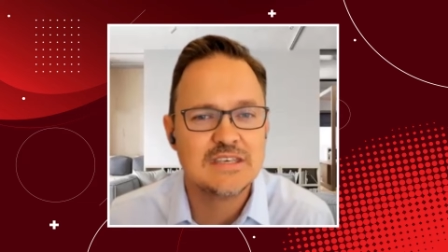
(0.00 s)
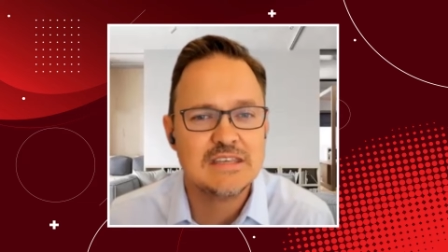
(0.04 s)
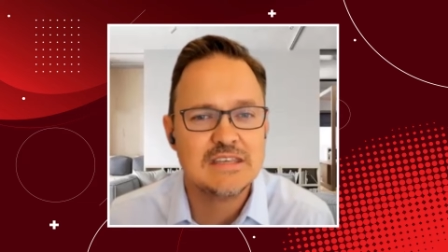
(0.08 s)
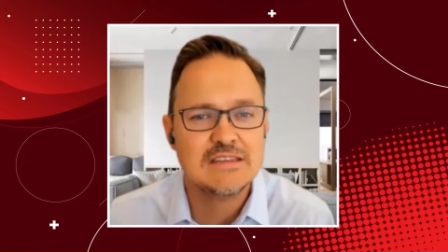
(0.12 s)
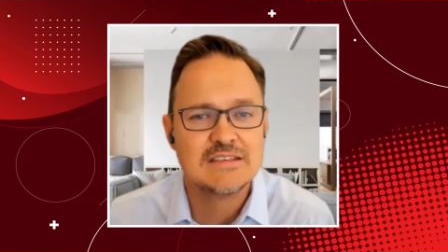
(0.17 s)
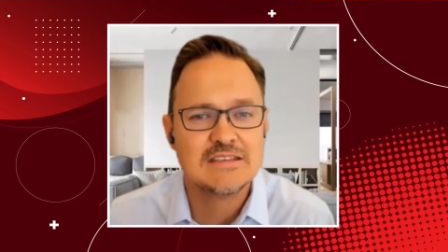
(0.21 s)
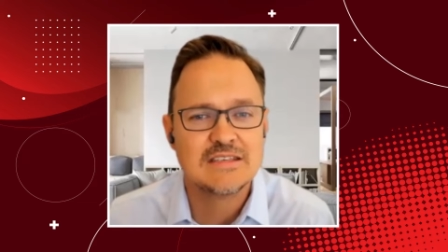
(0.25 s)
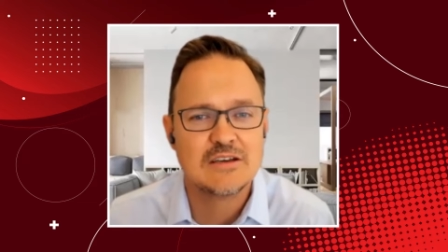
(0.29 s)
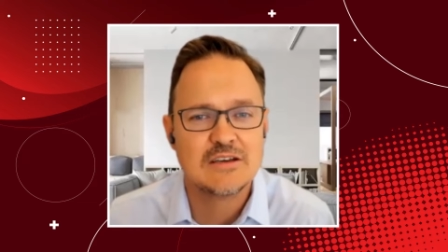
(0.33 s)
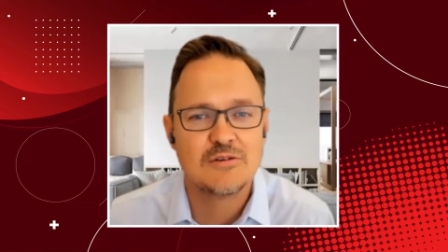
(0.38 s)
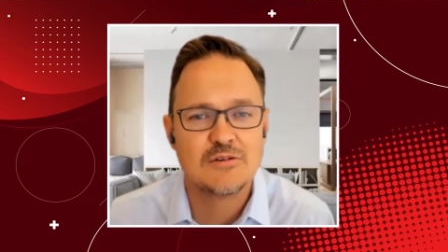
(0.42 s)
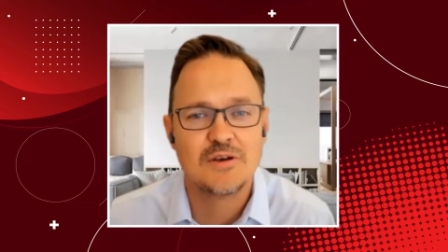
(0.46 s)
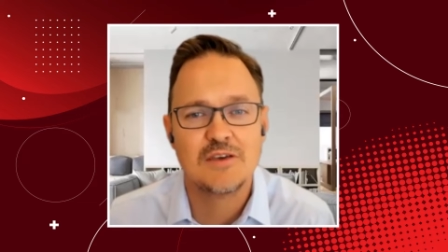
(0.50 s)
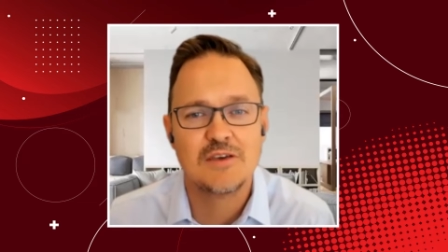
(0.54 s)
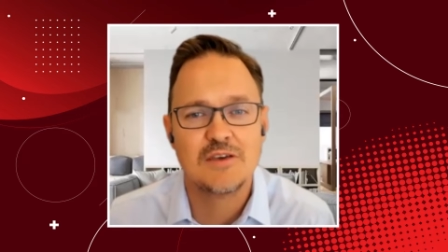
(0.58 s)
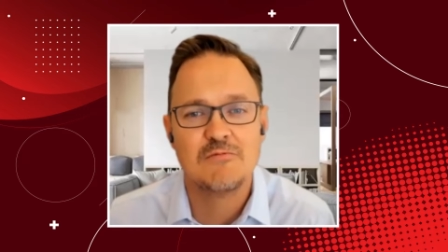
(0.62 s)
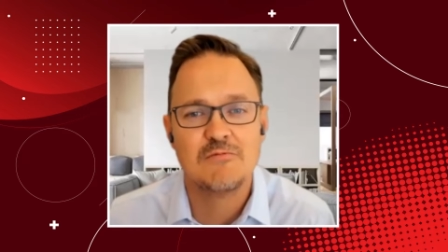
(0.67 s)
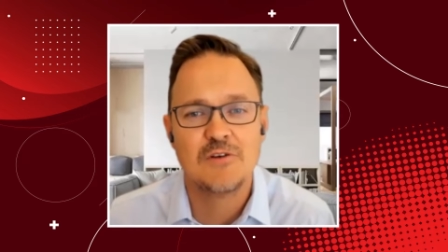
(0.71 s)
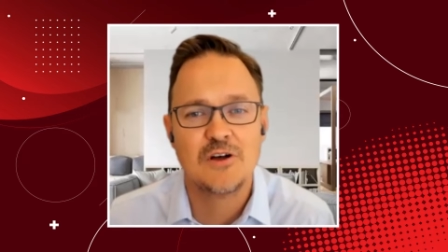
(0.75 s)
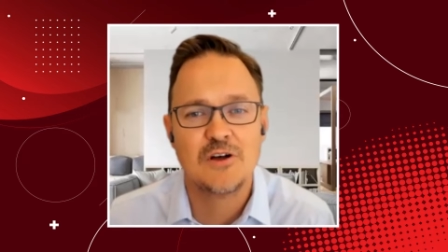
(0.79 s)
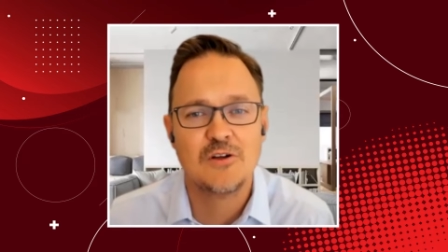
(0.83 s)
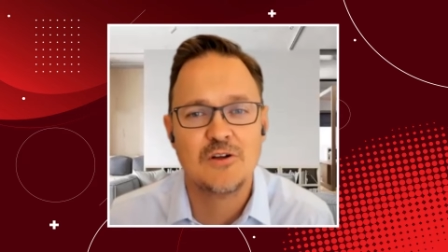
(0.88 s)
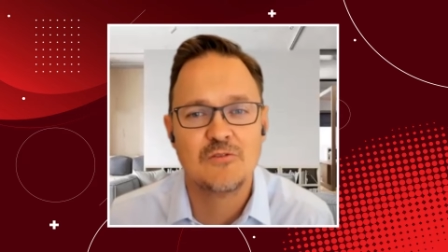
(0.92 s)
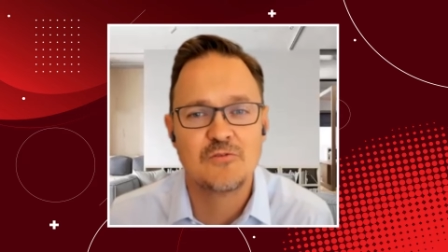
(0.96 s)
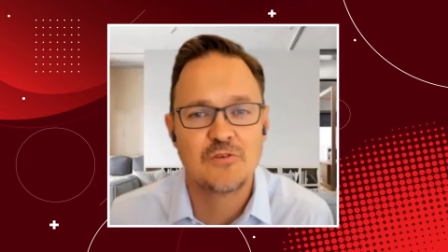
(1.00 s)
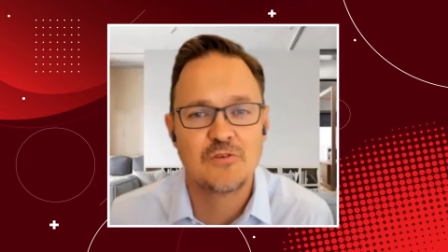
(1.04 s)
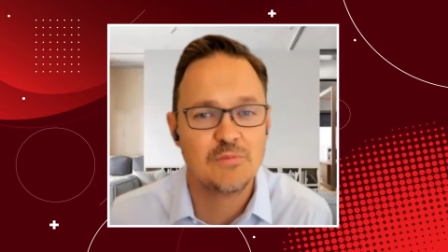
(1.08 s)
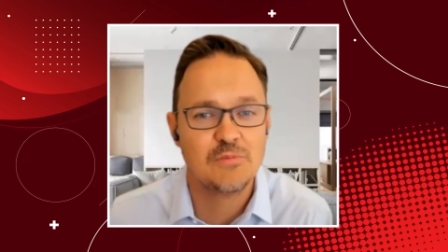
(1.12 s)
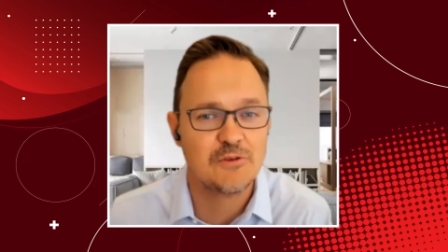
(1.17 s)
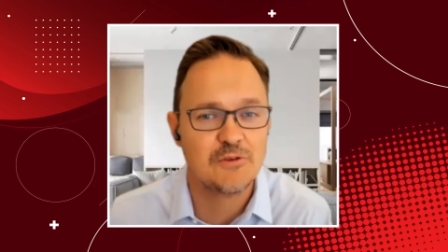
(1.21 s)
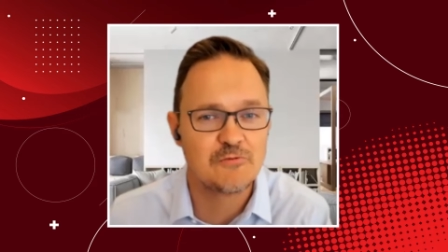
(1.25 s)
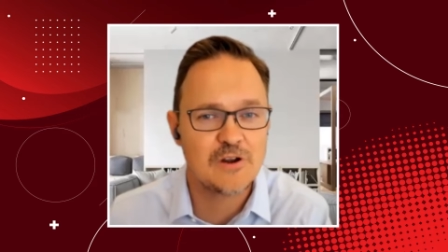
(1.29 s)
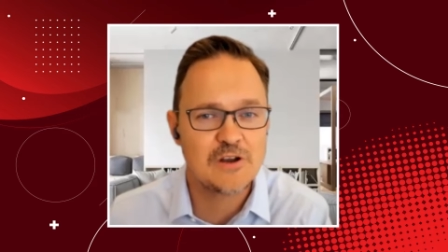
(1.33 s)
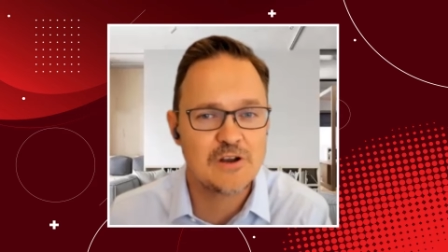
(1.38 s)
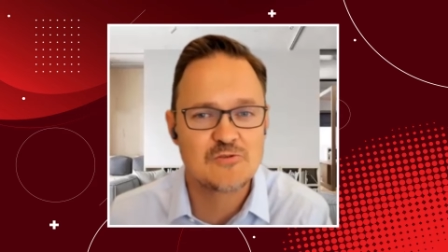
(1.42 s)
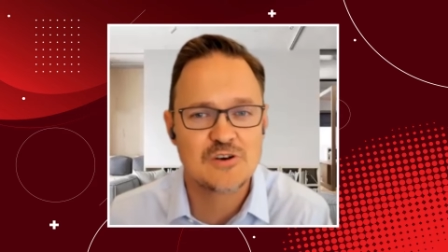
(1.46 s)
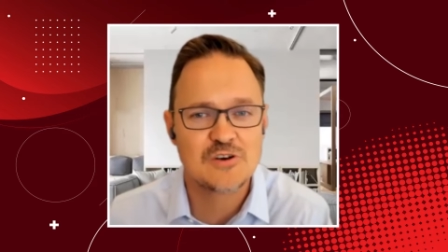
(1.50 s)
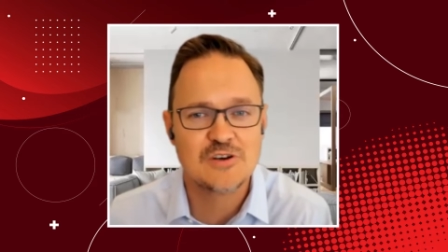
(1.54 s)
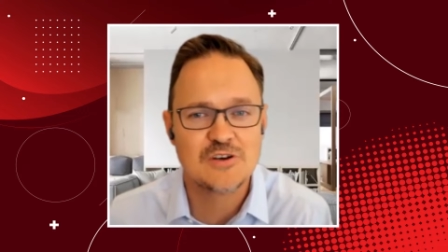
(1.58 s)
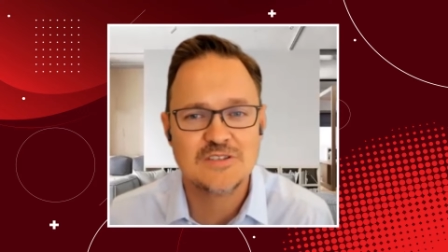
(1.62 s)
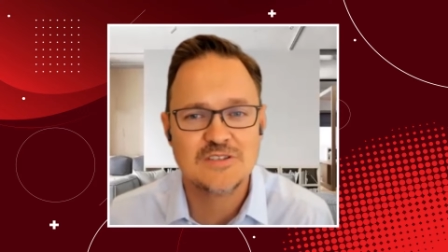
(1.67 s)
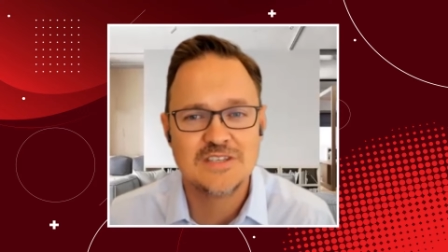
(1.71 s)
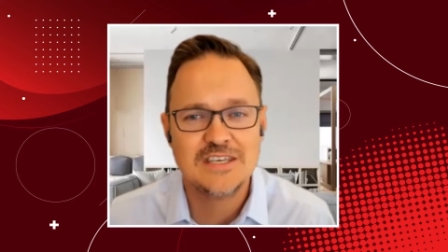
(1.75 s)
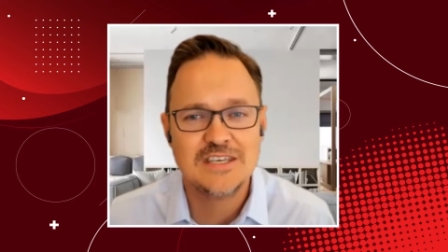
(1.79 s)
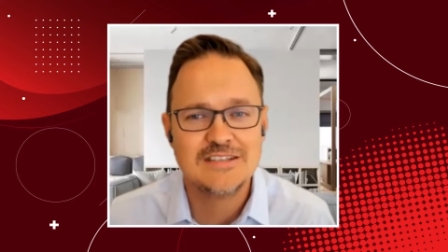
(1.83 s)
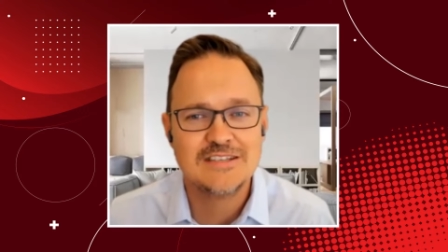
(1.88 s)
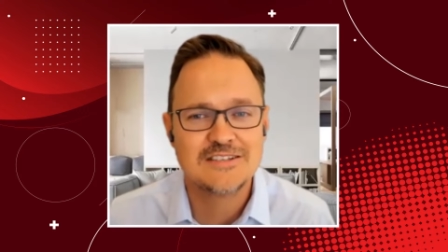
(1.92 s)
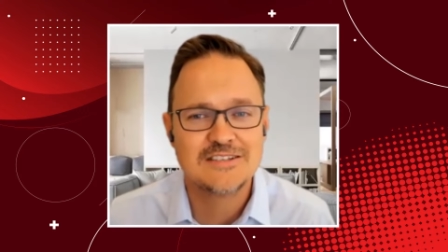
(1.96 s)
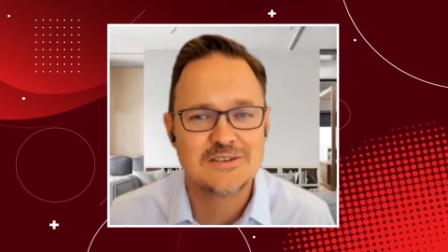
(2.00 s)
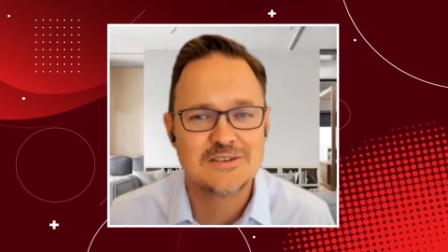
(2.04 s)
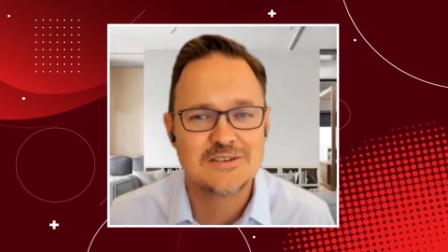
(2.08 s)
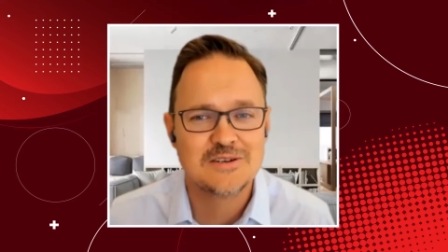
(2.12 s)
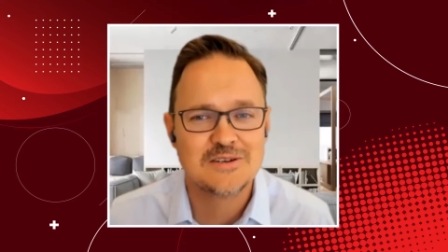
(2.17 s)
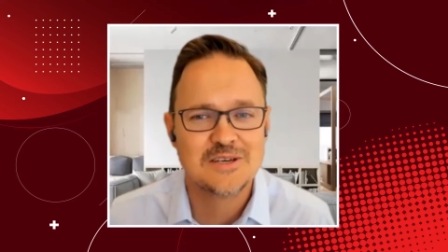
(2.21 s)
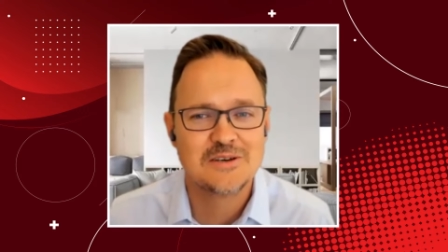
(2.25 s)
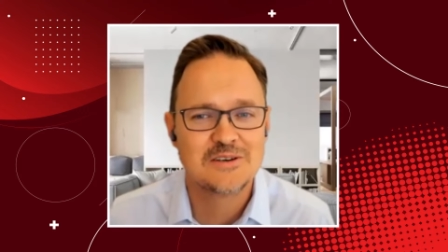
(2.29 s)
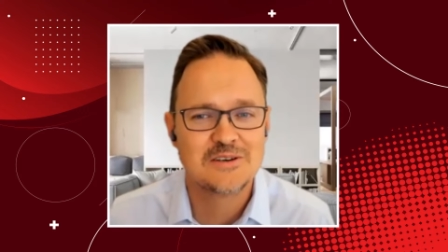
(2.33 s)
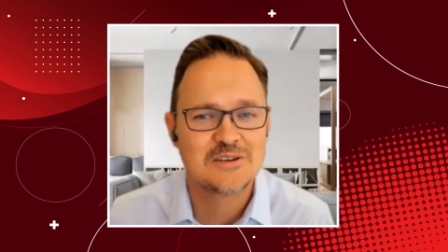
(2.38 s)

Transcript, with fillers: has seen this era evolve from the front row seats during